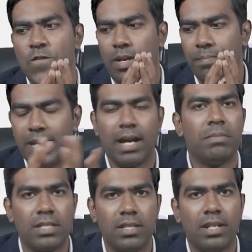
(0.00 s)

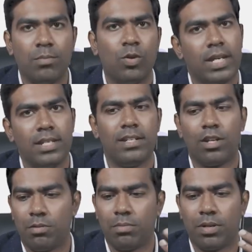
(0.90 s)
Miami is the mnemonic, easy to
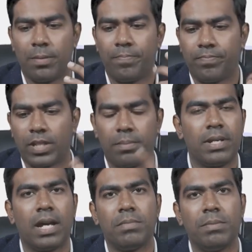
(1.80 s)
remember.
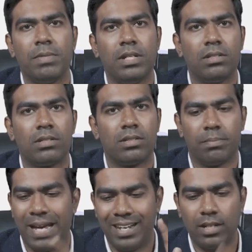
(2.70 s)
Miami means
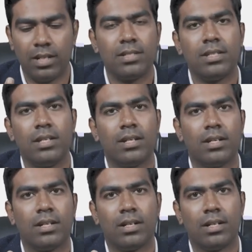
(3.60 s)
malignancy,
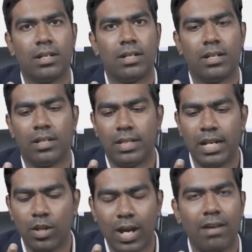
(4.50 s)
uh,
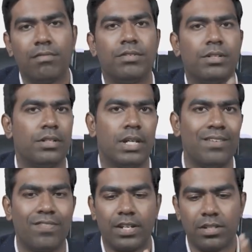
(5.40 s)
then you have uh,
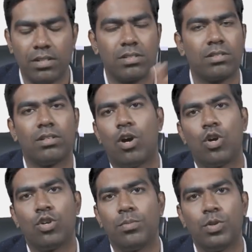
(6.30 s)
infections,
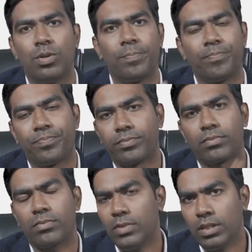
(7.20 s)
autoimmune,
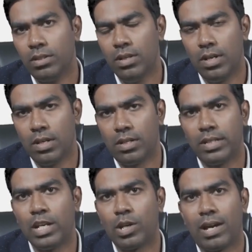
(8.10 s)

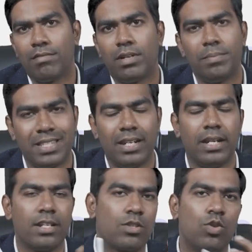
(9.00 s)
then you have uh,
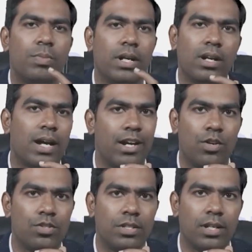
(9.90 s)
miscellaneous group and
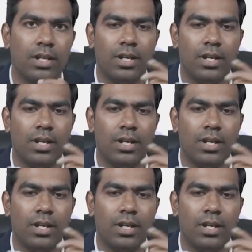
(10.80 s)
iatrogenic.